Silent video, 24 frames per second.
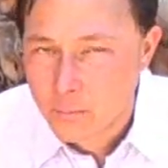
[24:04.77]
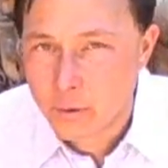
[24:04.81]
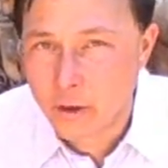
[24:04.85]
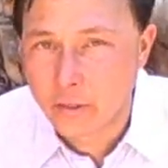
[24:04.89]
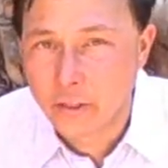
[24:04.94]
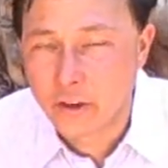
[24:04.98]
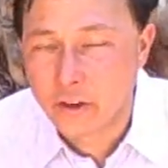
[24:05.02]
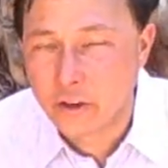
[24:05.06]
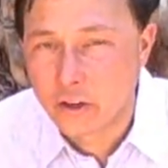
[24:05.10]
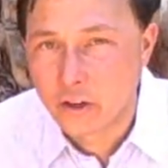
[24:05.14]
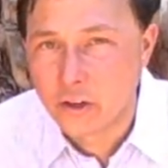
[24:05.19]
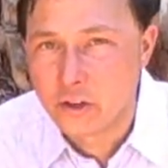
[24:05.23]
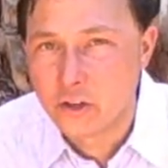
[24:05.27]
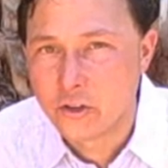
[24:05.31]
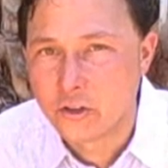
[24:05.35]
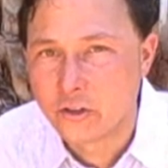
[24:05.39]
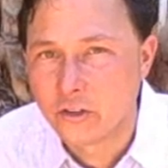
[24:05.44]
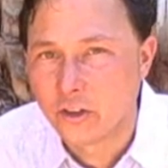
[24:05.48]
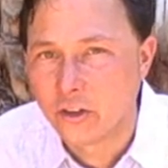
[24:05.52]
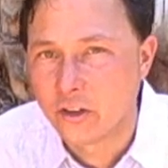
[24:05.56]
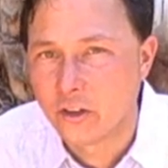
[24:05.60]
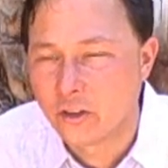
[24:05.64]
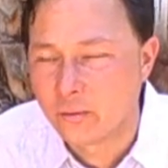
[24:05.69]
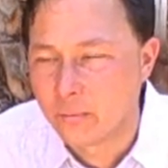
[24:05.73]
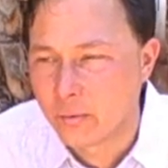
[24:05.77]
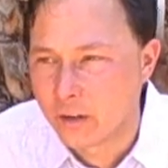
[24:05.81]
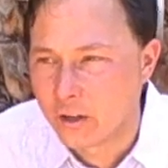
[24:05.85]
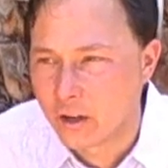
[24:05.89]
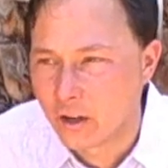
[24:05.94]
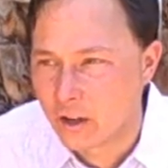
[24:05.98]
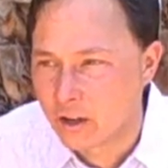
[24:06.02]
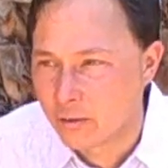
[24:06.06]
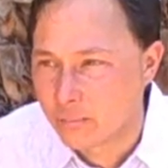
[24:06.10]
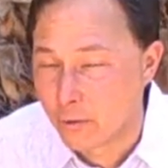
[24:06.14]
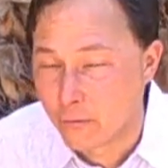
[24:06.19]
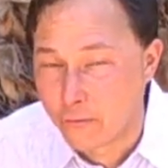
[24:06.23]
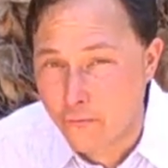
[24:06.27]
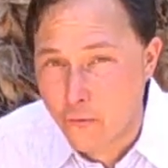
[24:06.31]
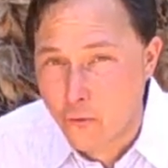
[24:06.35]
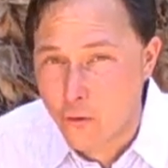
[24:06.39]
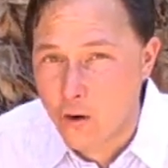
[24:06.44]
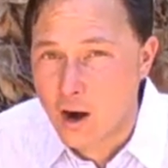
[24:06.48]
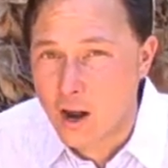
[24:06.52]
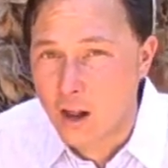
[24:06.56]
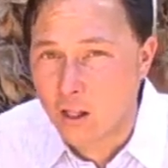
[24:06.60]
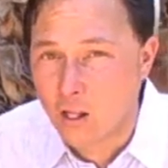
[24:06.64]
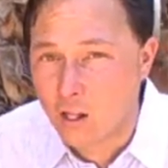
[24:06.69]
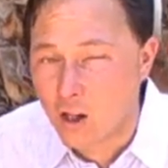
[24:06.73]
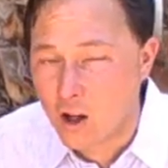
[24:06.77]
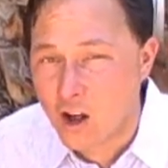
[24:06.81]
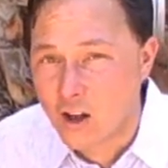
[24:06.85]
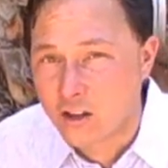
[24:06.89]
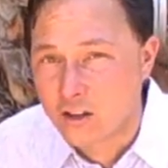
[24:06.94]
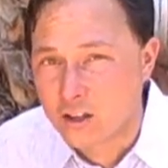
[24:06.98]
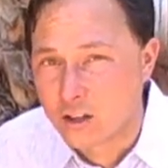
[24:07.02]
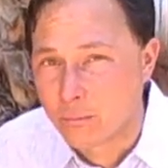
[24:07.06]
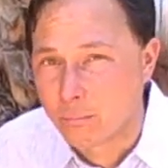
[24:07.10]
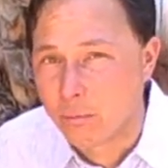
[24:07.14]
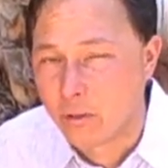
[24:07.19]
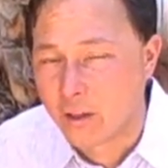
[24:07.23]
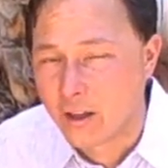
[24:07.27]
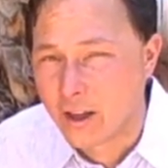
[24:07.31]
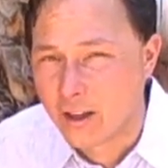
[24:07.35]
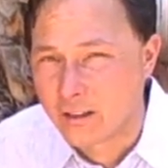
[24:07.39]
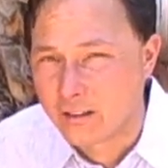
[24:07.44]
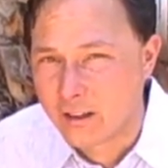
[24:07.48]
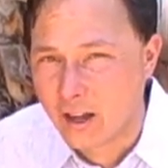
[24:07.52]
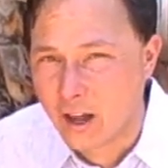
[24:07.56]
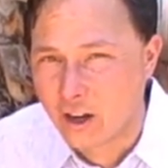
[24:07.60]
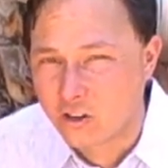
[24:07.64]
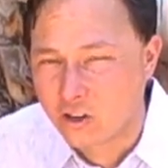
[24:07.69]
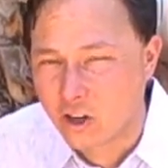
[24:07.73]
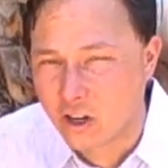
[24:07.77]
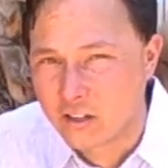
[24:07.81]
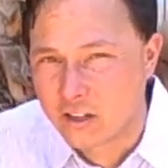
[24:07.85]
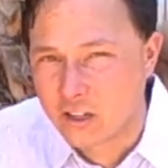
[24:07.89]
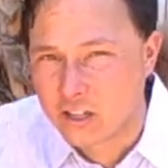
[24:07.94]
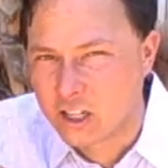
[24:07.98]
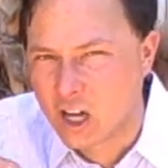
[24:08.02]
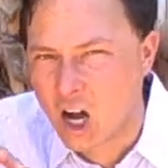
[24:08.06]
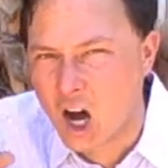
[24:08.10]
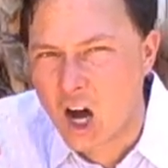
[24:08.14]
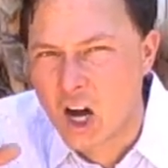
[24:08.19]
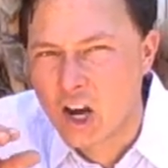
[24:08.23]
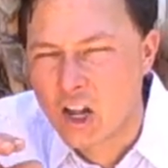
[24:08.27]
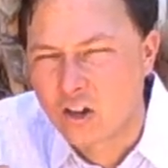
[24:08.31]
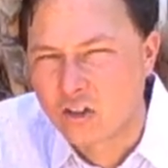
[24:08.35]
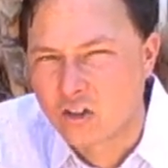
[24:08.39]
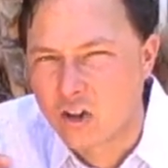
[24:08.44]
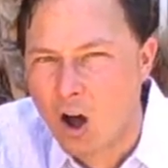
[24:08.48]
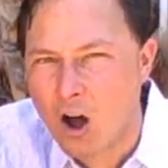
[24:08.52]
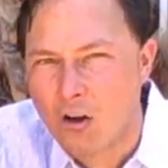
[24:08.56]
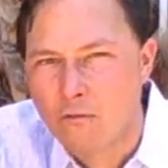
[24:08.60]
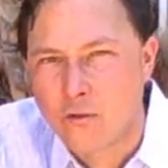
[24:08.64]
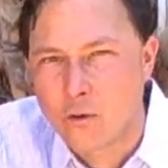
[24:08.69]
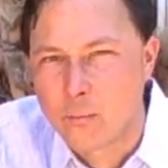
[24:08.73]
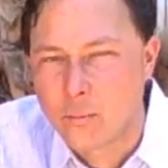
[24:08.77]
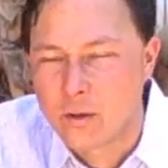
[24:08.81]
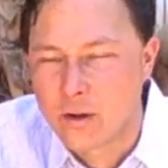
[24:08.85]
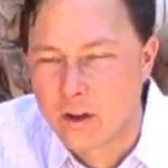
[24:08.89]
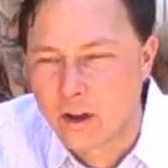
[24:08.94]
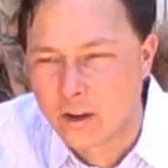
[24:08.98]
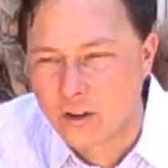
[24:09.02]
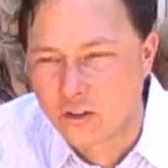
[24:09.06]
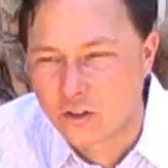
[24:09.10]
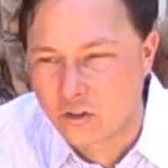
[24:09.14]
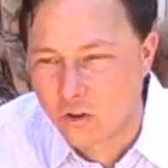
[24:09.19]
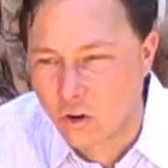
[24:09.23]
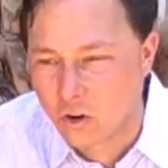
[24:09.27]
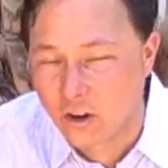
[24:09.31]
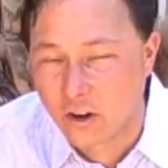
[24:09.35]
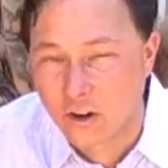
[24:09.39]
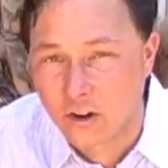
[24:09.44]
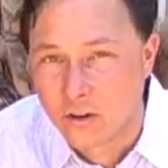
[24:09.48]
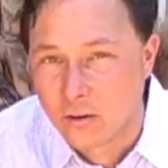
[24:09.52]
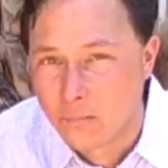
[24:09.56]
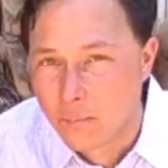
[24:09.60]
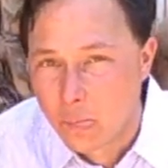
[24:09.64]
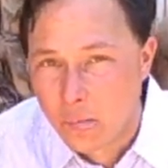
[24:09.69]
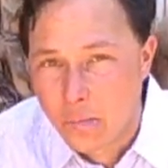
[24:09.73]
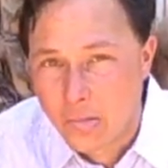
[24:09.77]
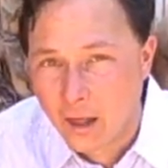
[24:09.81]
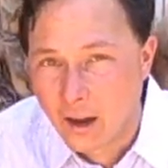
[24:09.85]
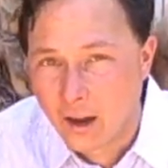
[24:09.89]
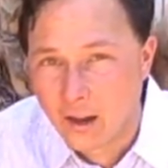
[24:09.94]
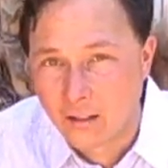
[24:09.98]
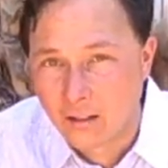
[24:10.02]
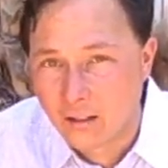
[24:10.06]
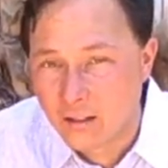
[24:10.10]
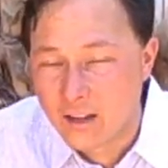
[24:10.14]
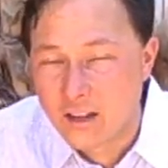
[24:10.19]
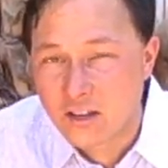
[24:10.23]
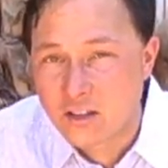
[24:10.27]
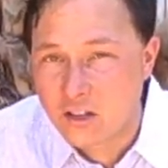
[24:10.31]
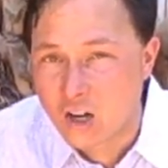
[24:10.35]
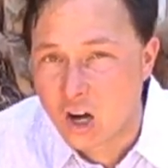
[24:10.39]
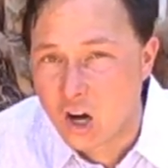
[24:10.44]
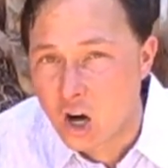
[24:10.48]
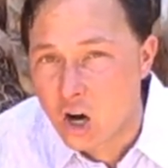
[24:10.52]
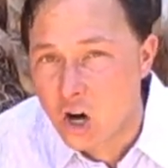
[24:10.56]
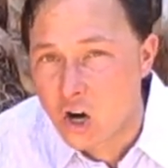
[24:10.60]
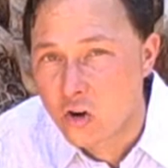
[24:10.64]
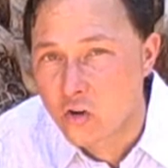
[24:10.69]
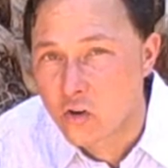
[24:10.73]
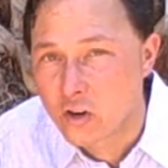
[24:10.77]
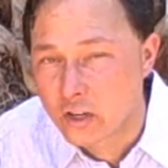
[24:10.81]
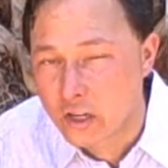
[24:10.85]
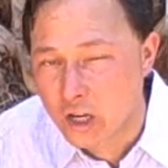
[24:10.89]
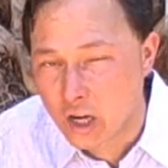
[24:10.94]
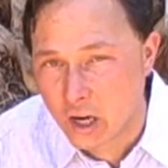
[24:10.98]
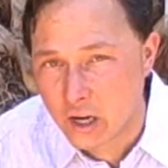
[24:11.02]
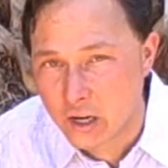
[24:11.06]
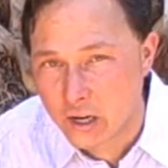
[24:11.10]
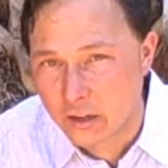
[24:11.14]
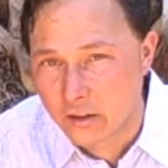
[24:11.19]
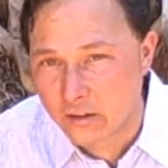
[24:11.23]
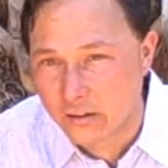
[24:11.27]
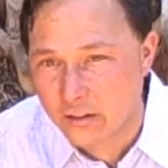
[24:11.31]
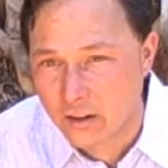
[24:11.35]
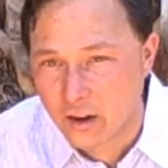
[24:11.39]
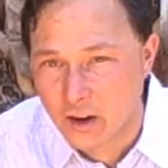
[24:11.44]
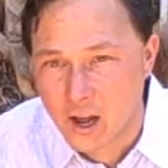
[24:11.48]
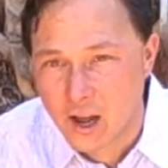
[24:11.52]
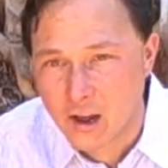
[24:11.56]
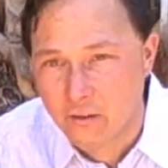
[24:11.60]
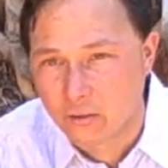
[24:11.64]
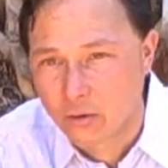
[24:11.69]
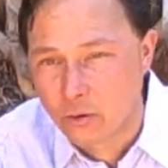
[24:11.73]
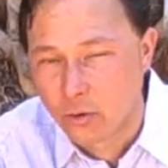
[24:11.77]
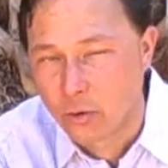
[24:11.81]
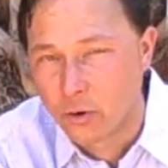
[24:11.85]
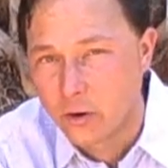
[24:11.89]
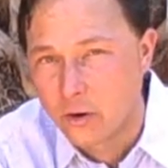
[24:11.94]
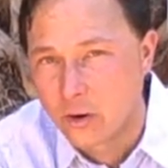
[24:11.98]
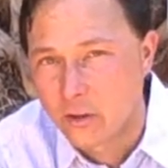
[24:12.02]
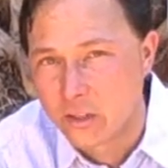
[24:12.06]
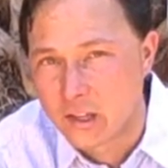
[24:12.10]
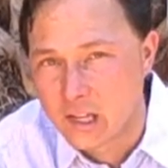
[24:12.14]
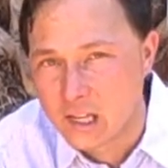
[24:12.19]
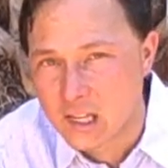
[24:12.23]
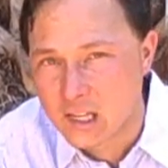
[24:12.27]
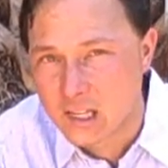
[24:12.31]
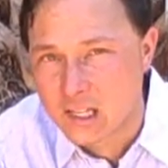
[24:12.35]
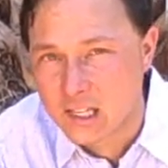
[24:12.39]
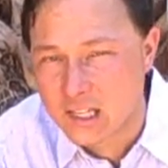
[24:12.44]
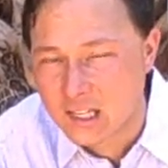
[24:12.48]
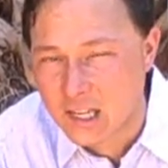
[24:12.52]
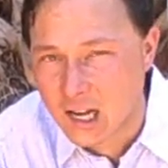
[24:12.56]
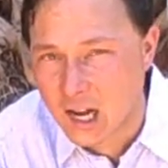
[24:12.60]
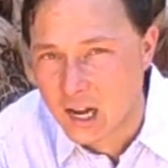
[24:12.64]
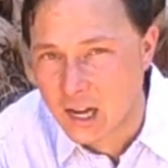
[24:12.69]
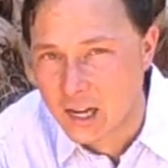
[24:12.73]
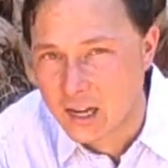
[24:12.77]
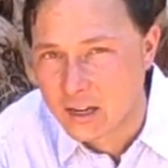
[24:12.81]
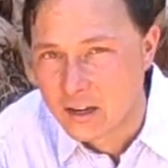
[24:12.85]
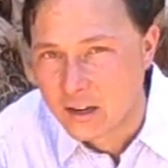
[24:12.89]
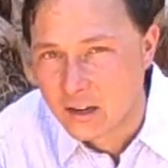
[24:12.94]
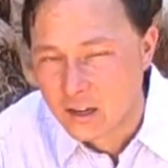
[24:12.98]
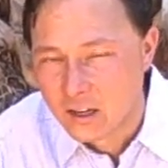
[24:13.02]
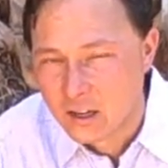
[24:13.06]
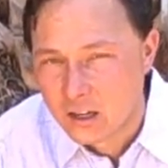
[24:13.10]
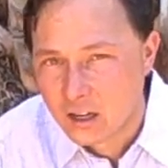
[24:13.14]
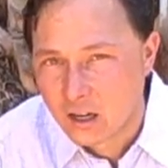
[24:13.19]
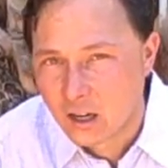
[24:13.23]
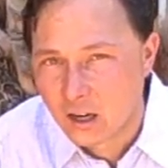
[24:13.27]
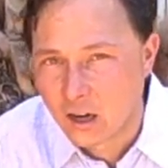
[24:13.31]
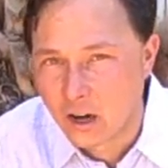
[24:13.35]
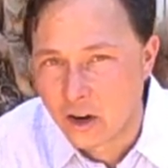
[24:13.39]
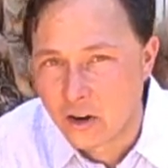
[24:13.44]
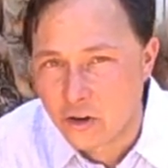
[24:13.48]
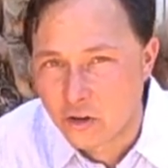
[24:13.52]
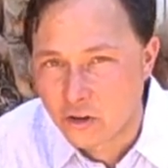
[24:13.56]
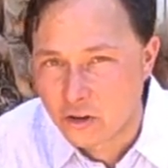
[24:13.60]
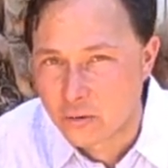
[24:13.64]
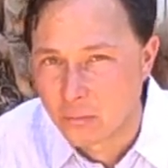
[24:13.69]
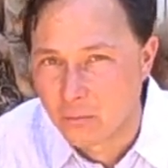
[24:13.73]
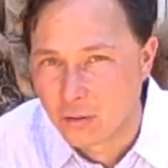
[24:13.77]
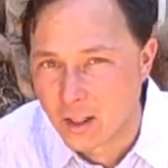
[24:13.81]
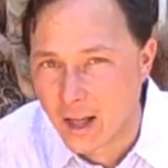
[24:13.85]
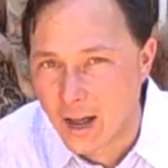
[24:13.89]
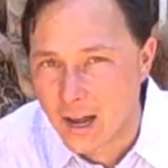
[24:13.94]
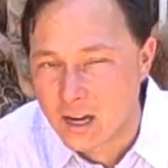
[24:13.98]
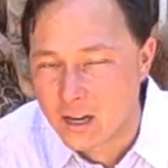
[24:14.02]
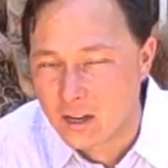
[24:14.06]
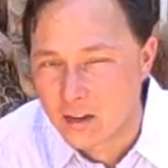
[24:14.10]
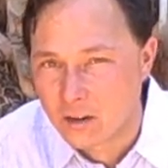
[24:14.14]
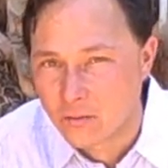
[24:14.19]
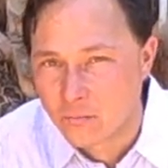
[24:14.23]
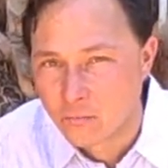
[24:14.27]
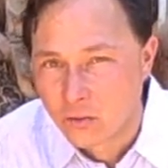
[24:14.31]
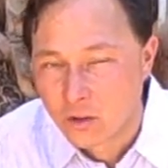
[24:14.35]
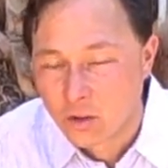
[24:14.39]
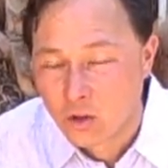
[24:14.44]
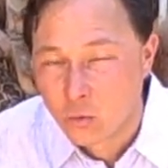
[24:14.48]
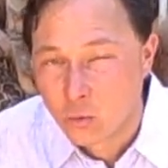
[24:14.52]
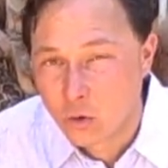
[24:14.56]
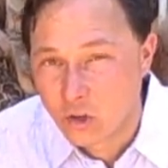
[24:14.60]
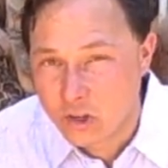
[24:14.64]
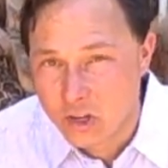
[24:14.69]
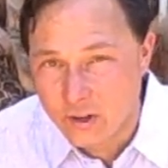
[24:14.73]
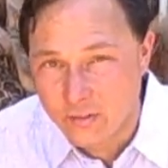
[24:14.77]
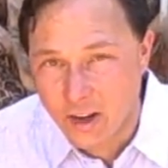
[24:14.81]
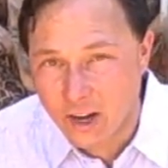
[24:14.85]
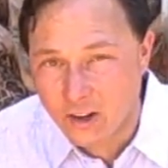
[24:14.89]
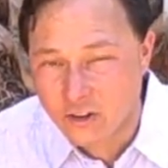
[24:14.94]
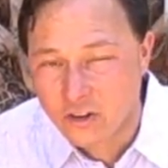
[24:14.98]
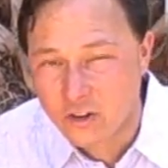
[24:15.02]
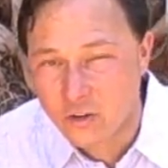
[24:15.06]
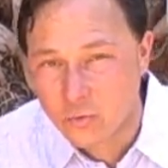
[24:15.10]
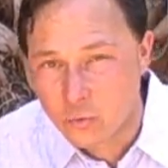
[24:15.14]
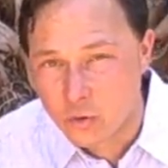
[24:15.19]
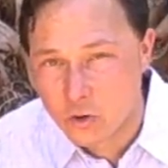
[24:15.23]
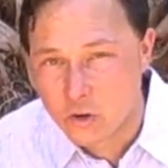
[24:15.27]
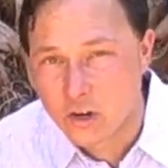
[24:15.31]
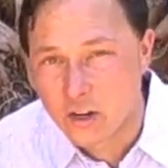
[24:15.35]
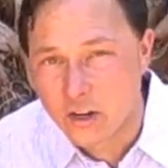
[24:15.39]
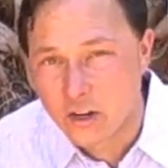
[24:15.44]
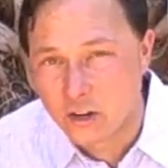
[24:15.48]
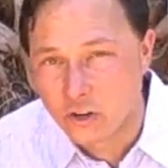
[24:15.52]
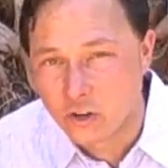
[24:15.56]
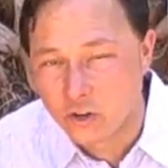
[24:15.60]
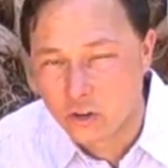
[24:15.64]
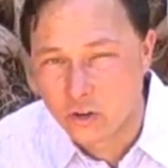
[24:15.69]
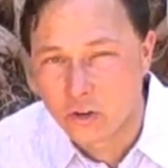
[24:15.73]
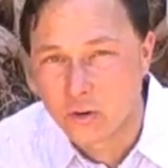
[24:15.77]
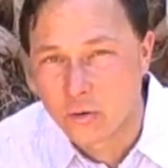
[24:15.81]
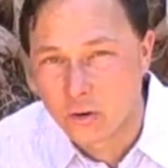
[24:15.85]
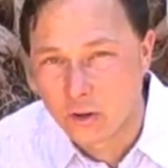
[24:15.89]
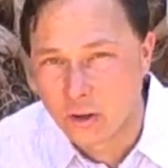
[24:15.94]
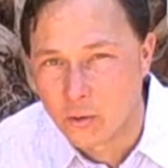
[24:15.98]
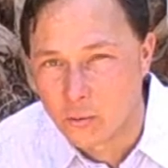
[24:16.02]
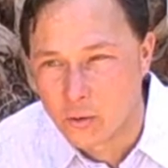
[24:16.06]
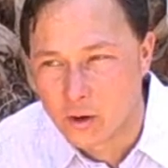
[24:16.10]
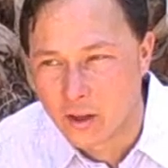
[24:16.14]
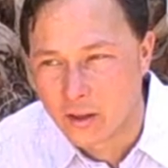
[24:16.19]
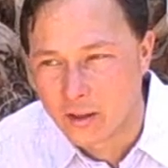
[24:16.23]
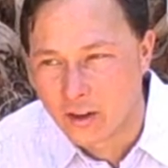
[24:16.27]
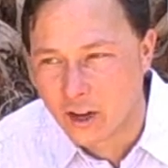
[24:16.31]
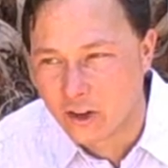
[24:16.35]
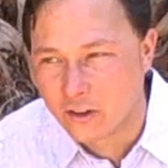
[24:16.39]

But the good news is, because before I lost the plants, actually I did cuttings off them, and I started at least 100 cuttings that I have growing on the inside under some lighting, which have actually rooted and doing really well.